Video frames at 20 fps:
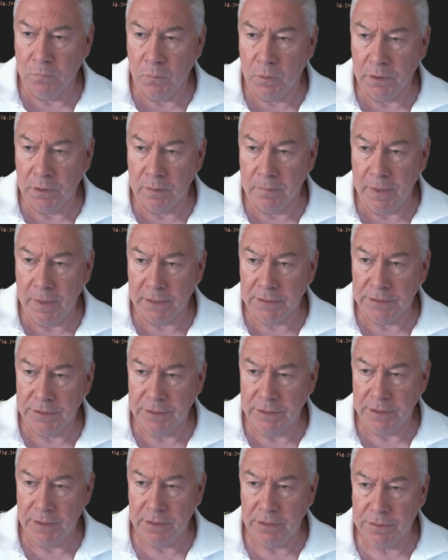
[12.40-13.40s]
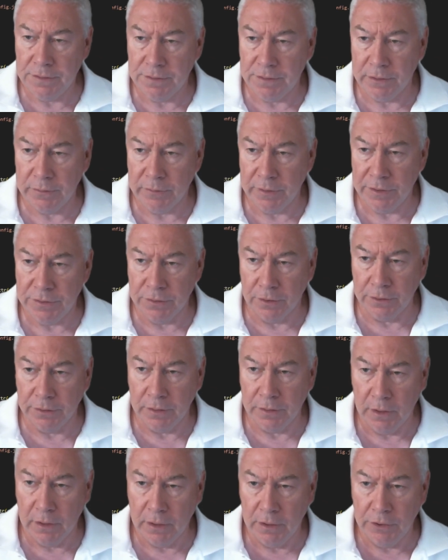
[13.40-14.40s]
Welcome back to the series on
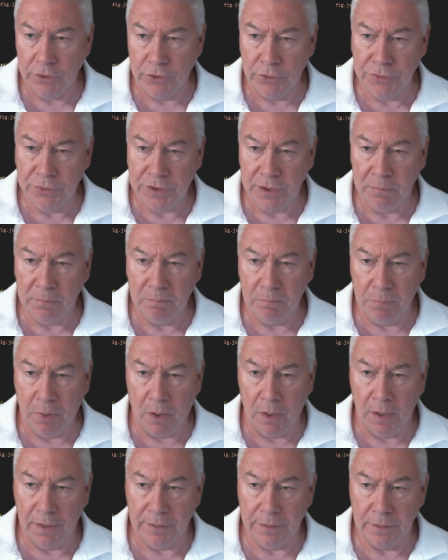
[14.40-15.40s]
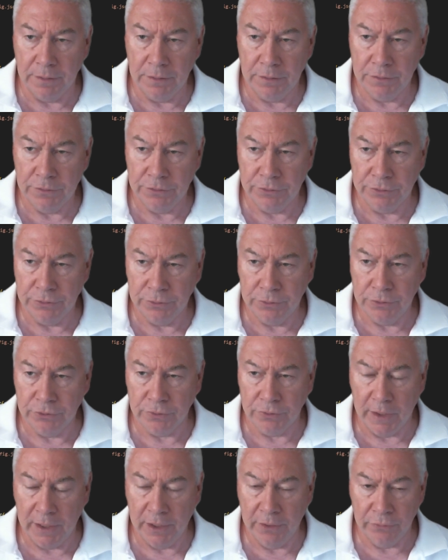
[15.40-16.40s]
using Python to
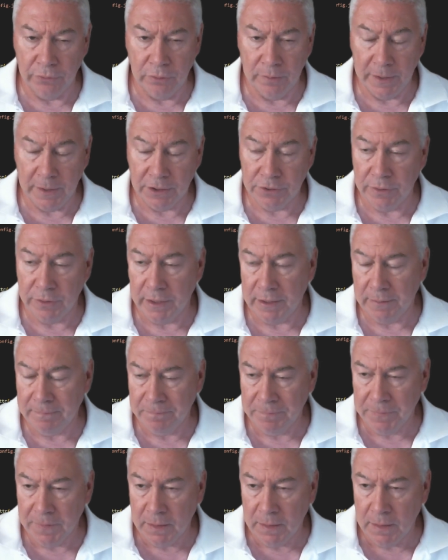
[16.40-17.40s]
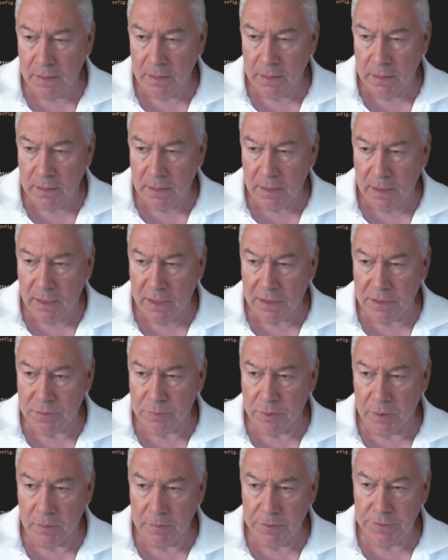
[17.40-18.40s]
trade through Metatrader. As
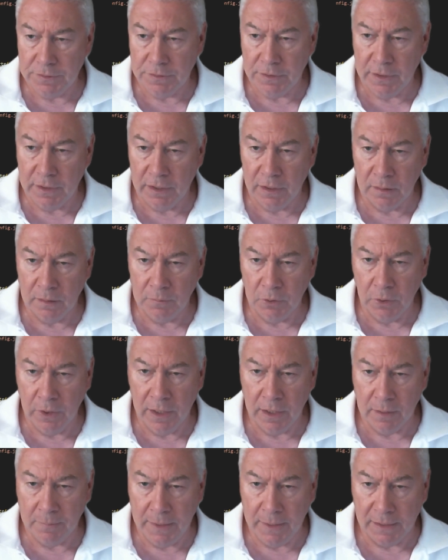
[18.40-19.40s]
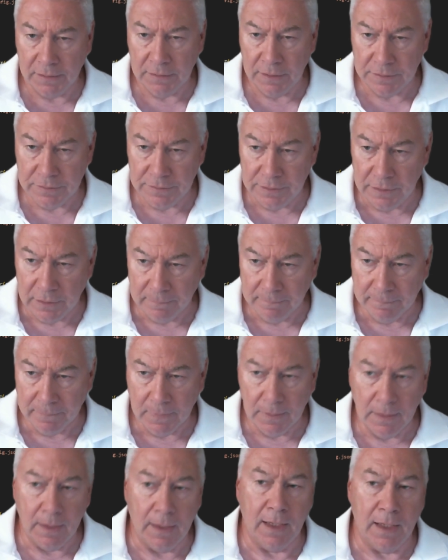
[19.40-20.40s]
promised, today I'm looking at backtesting,
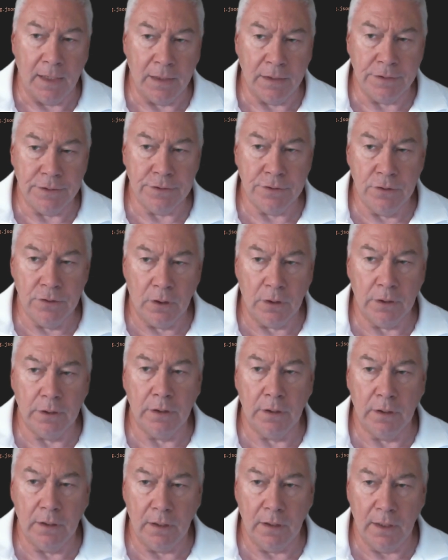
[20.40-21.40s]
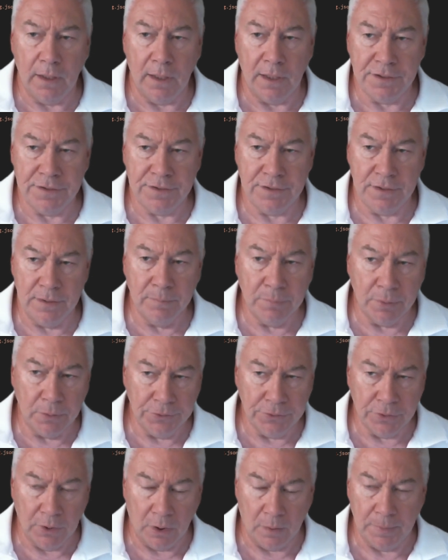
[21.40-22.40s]
and it's not a simple
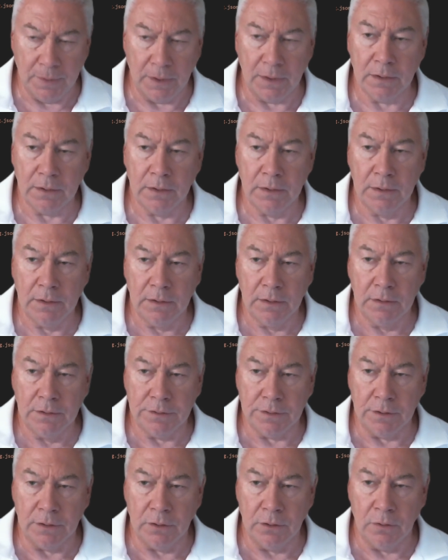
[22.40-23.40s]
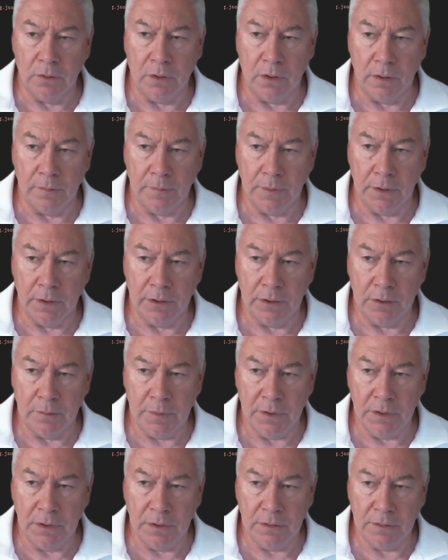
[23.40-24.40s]
topic. So I'm going to
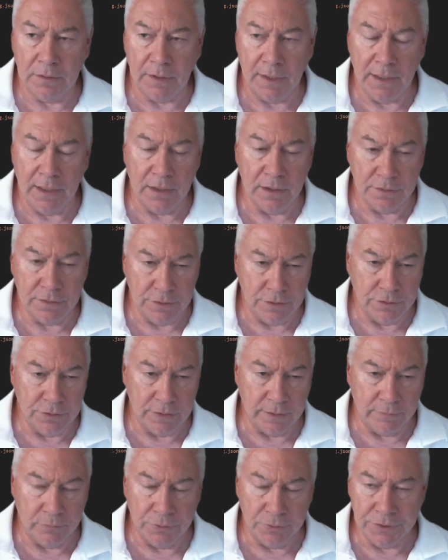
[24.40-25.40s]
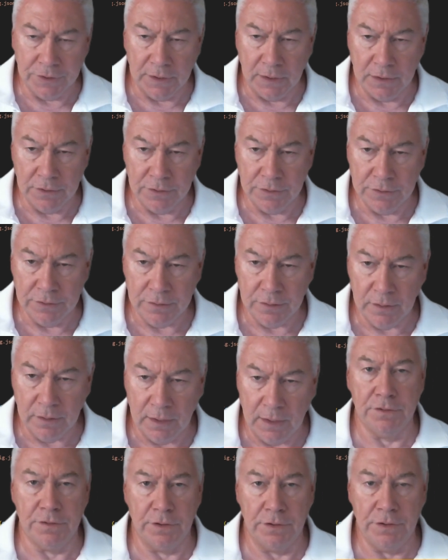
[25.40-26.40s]
be taking this in several stages.
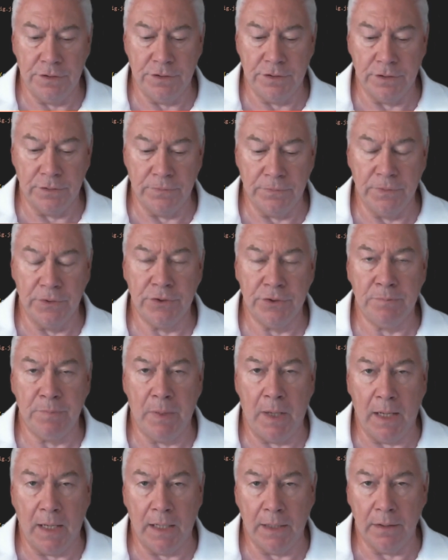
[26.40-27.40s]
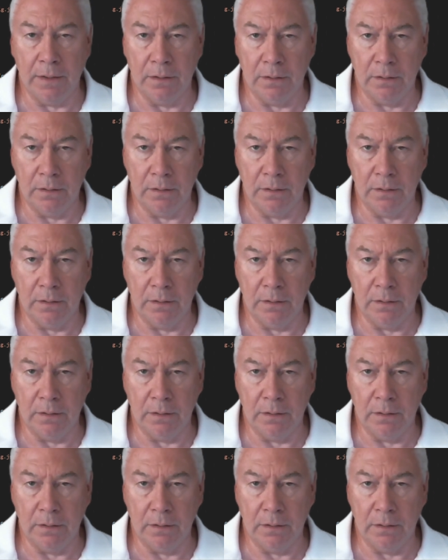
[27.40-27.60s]
And so this is the first part